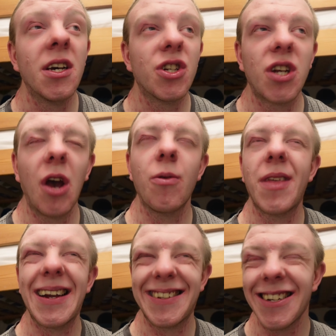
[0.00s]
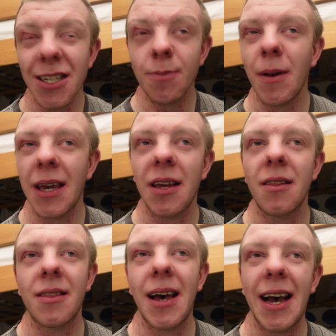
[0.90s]
So that does
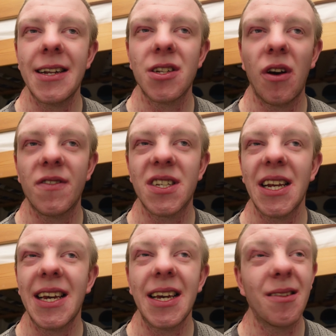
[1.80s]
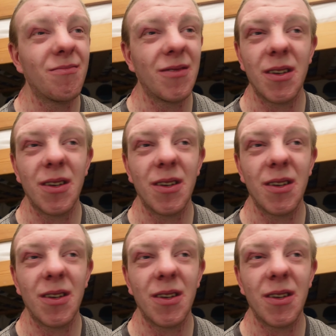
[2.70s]
mean that obviously